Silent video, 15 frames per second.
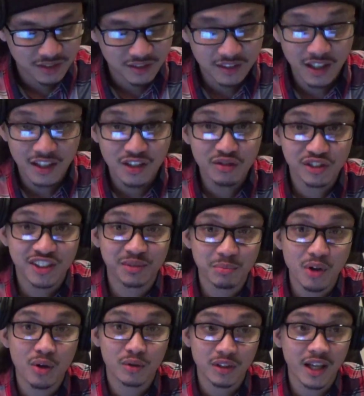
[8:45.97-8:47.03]
Like, you
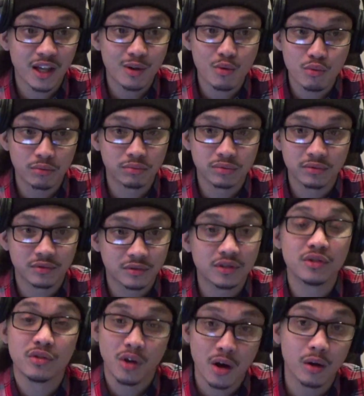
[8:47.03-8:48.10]
smoke, like,
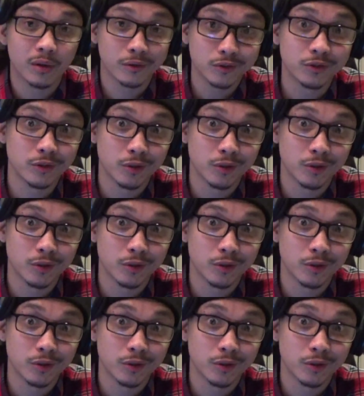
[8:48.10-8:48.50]
you know what